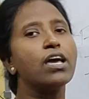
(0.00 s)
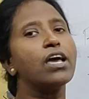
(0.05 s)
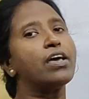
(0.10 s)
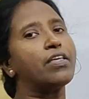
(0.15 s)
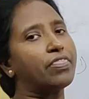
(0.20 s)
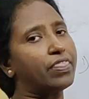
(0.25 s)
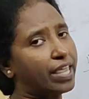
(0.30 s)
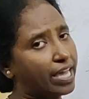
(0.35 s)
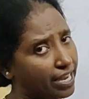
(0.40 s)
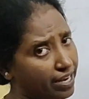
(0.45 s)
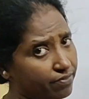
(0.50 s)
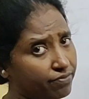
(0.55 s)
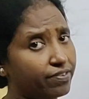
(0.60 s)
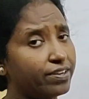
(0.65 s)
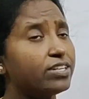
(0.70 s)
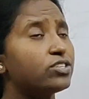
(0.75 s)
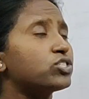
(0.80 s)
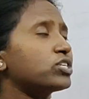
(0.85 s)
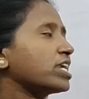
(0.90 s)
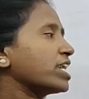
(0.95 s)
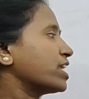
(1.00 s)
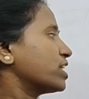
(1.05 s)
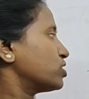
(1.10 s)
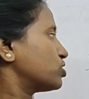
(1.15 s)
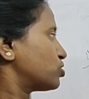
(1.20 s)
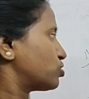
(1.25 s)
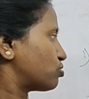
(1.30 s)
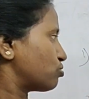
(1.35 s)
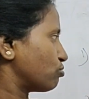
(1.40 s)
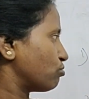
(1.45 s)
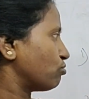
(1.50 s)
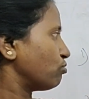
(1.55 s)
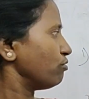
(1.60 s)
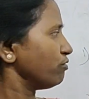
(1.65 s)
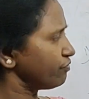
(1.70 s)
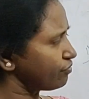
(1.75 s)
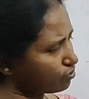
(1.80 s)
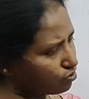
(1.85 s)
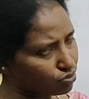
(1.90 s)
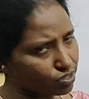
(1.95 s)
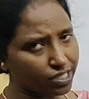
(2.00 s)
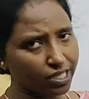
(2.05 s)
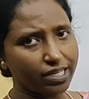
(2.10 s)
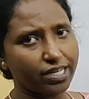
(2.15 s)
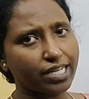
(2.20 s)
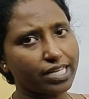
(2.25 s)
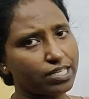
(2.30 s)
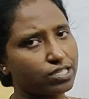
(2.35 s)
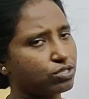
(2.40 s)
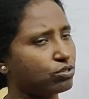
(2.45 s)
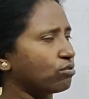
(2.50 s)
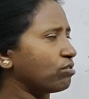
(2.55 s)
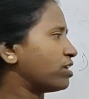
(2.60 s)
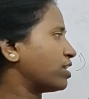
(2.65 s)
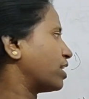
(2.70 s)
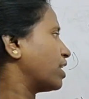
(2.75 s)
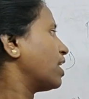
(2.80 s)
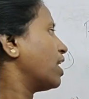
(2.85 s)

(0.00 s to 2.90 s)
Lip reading: that will change to future tense only.